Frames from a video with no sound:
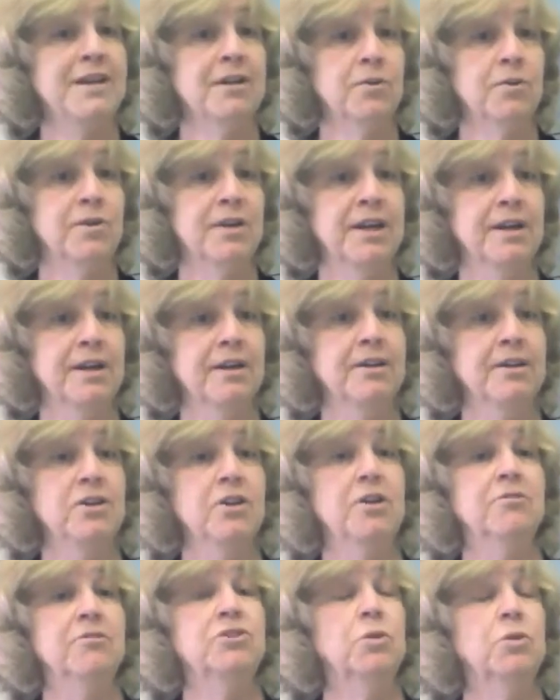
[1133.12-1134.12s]
learning.
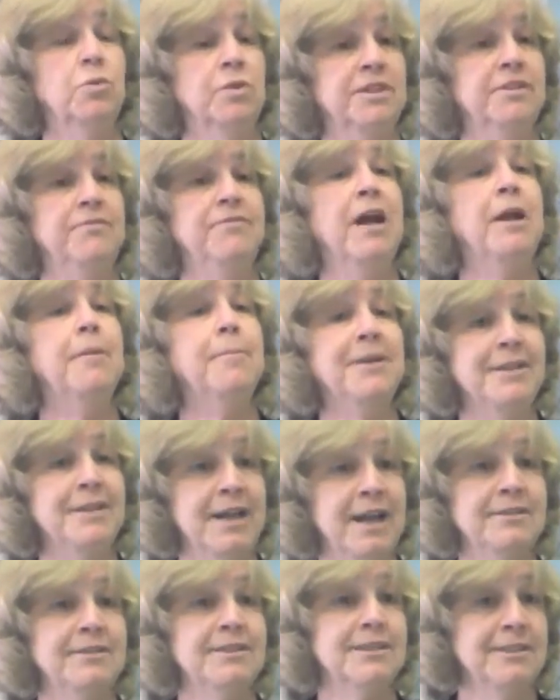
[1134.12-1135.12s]
So we're developing
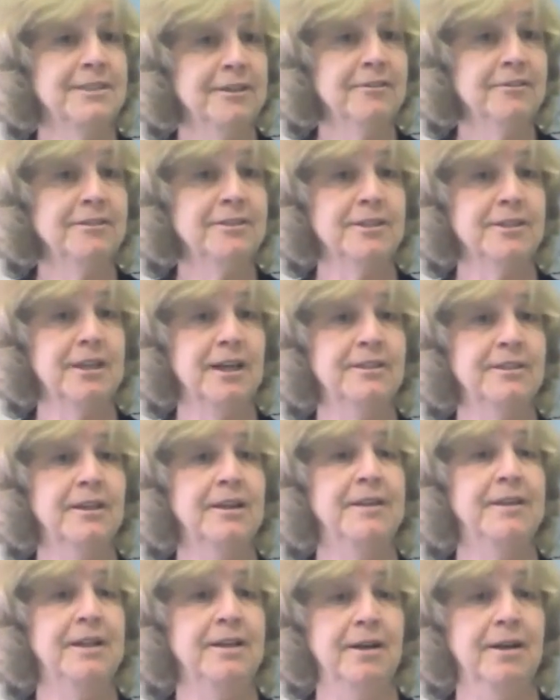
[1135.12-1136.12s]
that skill set
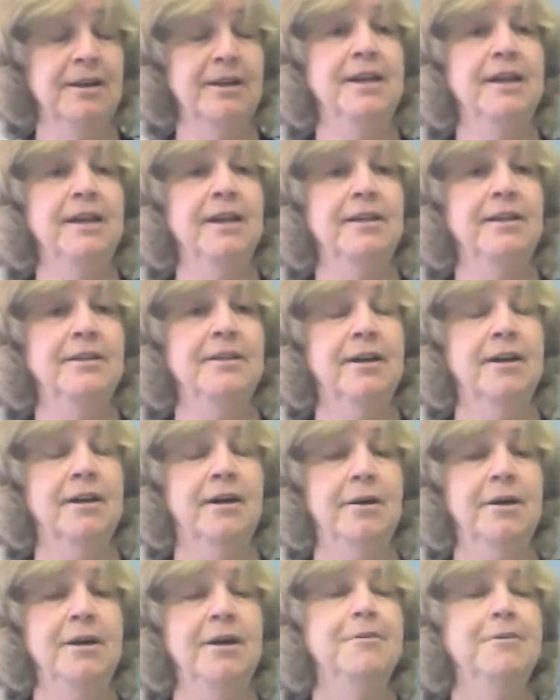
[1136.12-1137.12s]
and
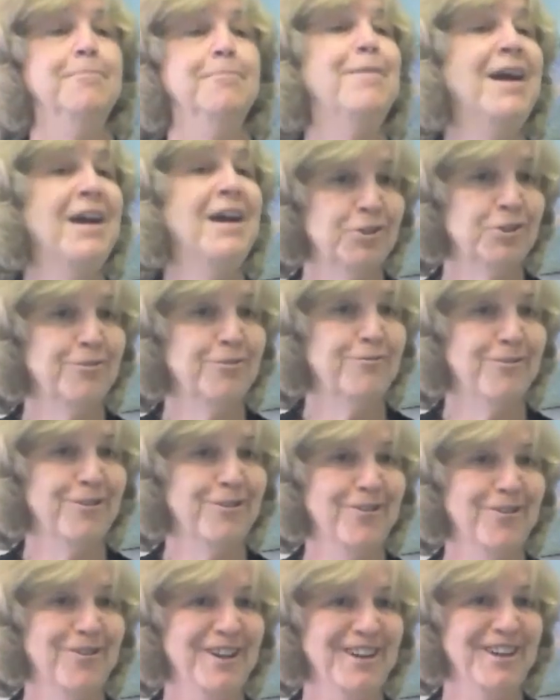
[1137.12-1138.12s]
passion for
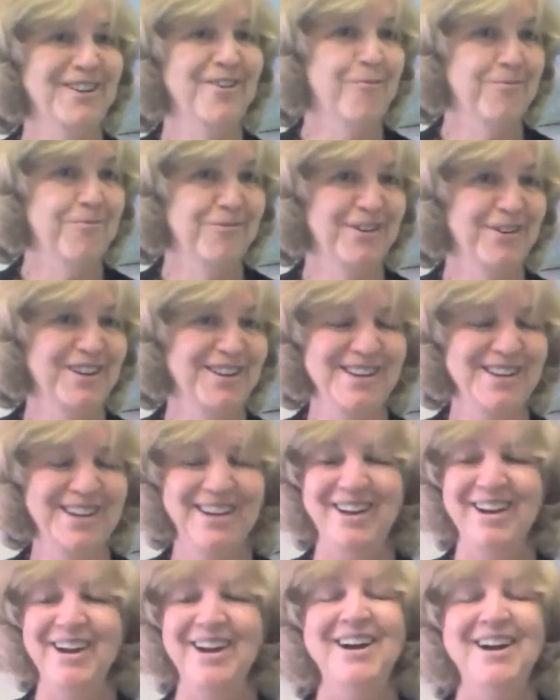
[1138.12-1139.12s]
learning, hopefully,
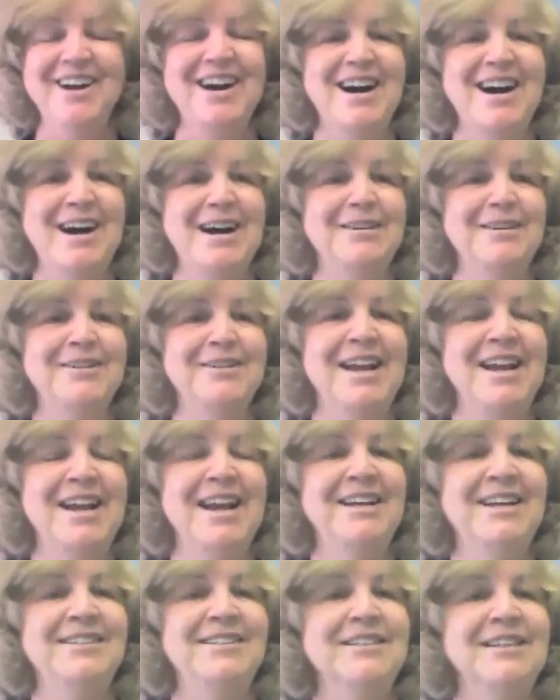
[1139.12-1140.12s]

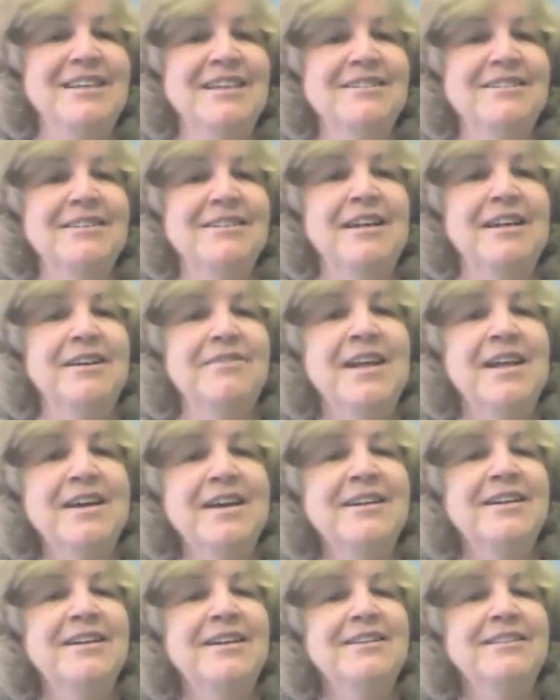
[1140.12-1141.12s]
and
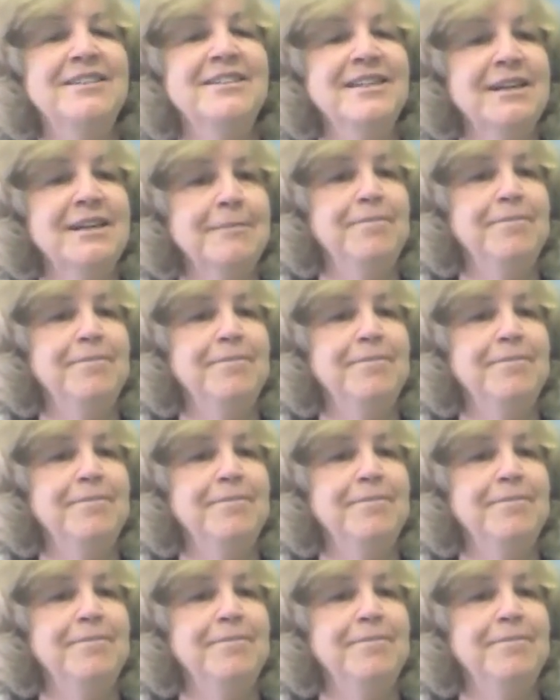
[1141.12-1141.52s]
then to get